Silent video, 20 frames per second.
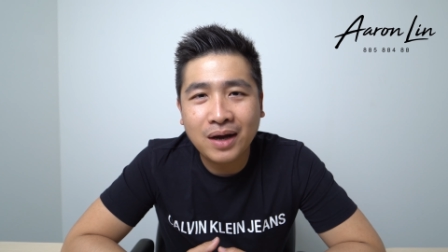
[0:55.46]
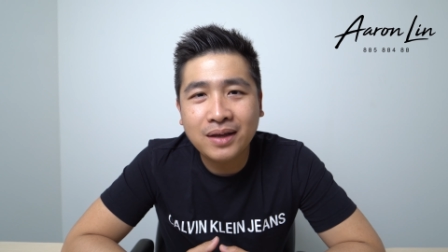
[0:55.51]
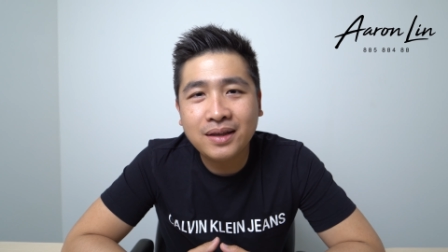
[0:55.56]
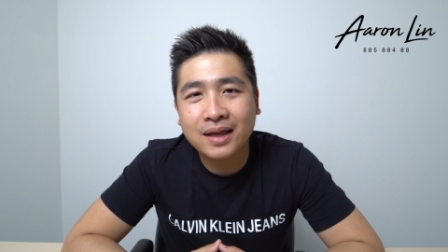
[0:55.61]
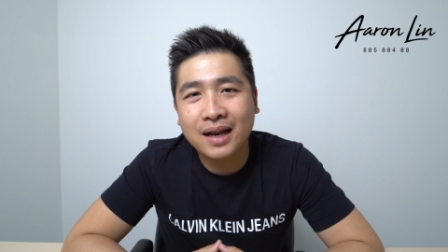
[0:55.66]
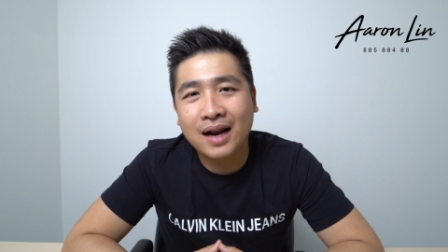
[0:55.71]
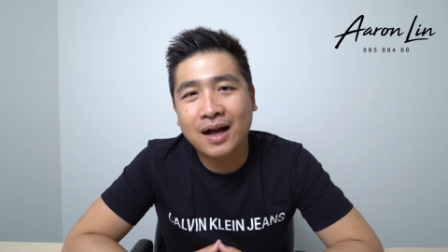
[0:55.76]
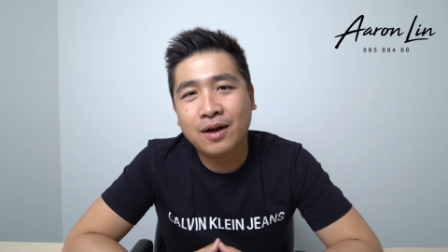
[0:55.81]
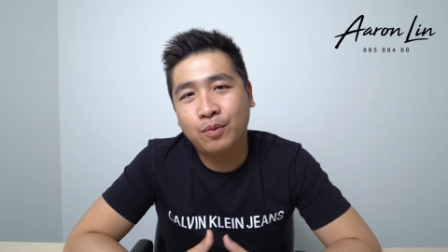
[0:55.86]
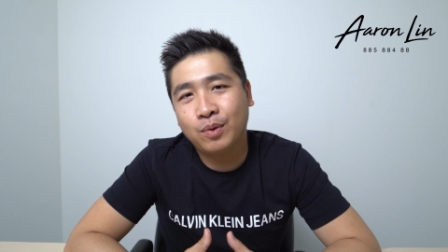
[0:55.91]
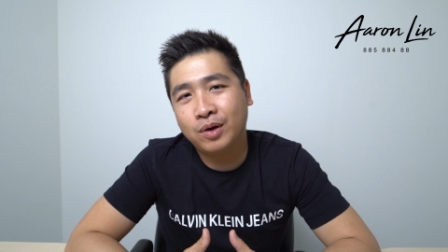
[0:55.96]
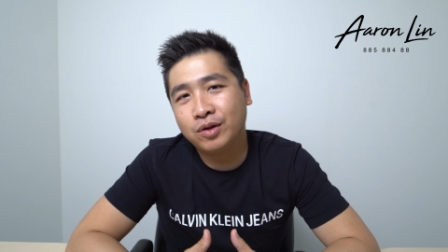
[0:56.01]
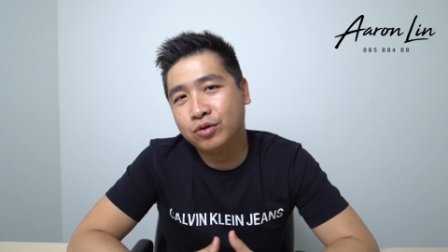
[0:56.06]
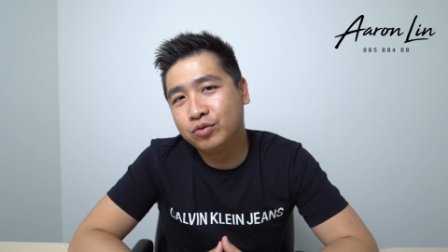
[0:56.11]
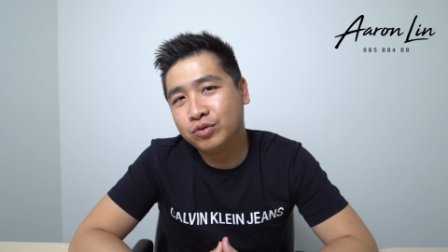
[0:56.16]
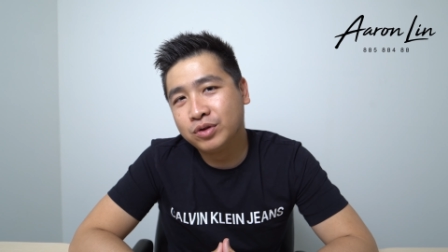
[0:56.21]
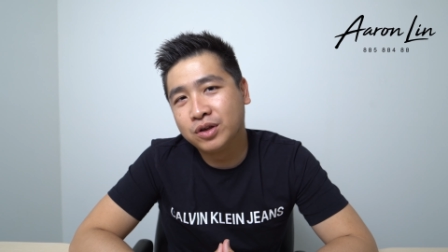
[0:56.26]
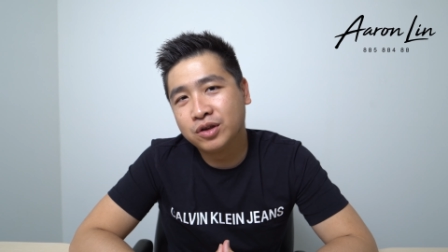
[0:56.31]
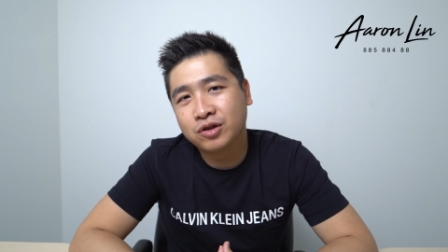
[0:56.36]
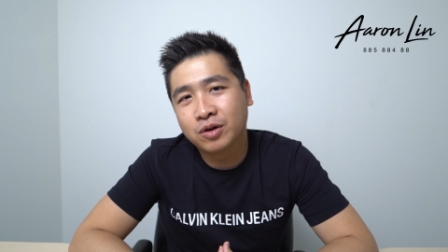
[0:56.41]
did I want to
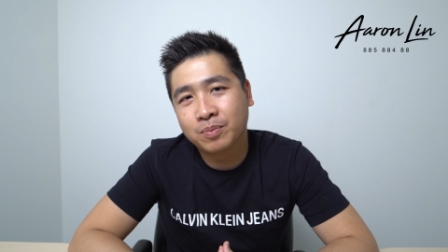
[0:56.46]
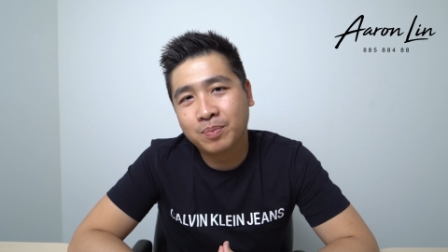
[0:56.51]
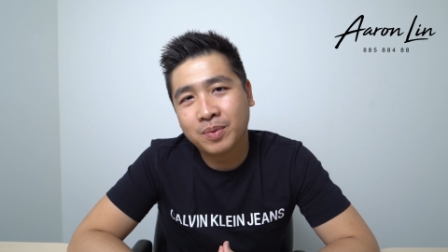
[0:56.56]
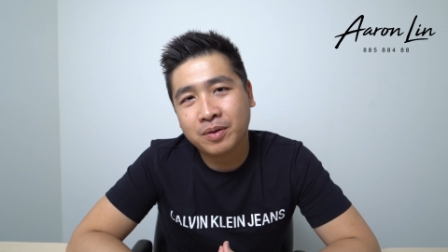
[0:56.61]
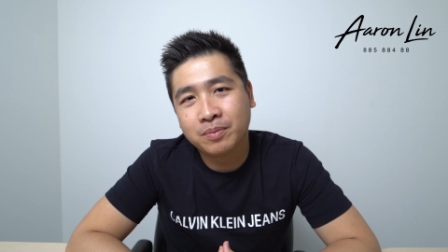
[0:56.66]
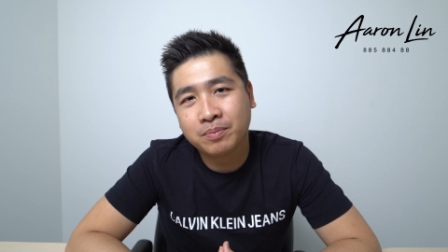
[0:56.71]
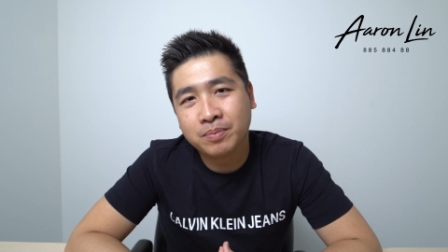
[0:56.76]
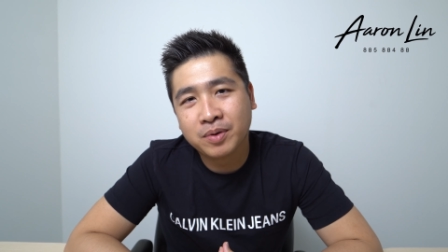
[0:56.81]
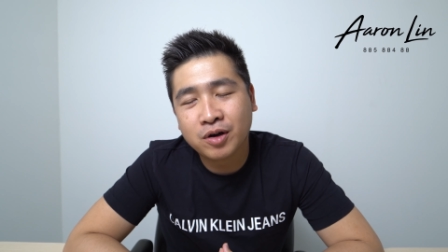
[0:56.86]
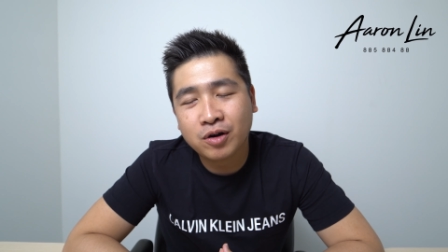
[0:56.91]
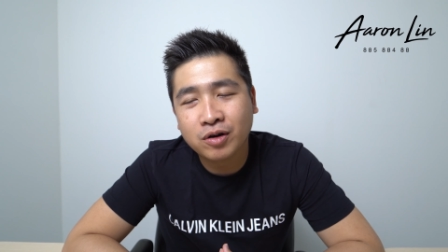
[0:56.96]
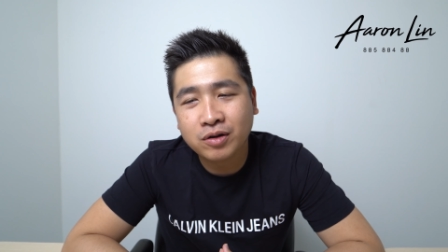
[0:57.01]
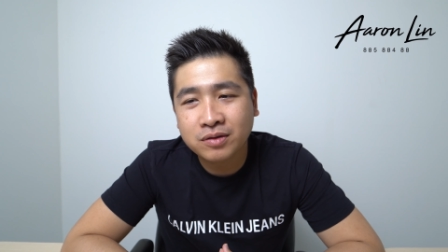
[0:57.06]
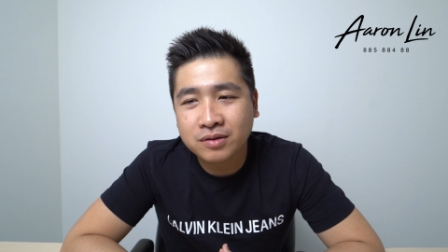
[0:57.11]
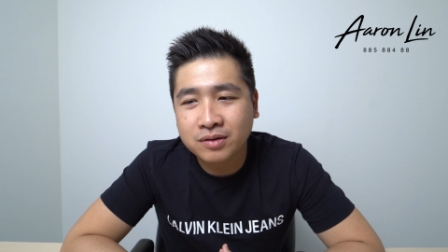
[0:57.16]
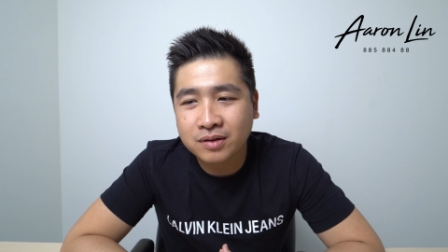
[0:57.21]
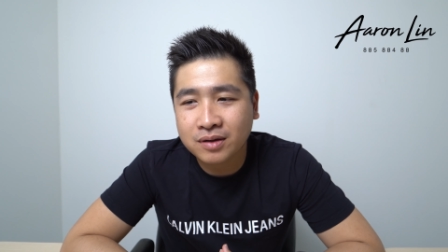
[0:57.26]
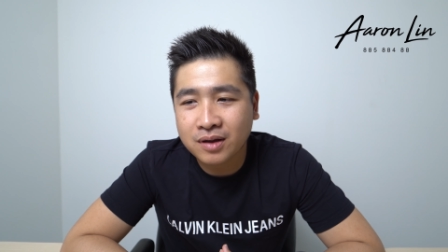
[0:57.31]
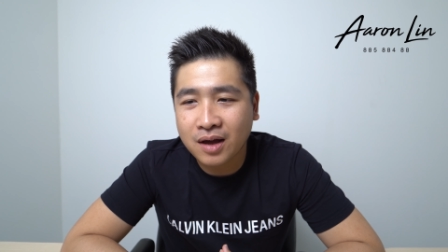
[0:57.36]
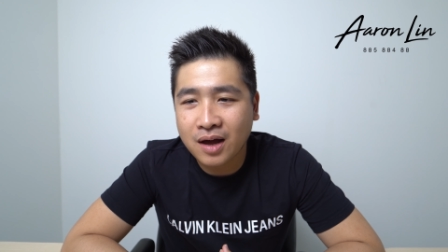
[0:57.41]
do this topic?
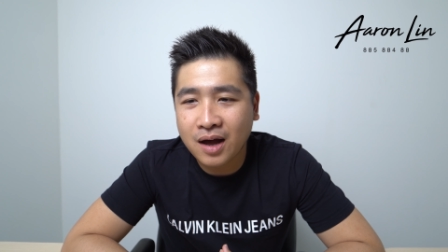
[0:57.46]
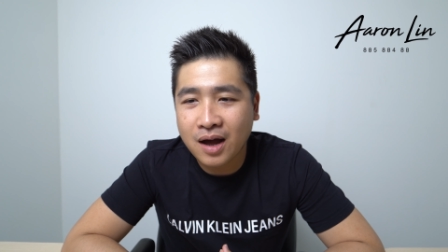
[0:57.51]
Because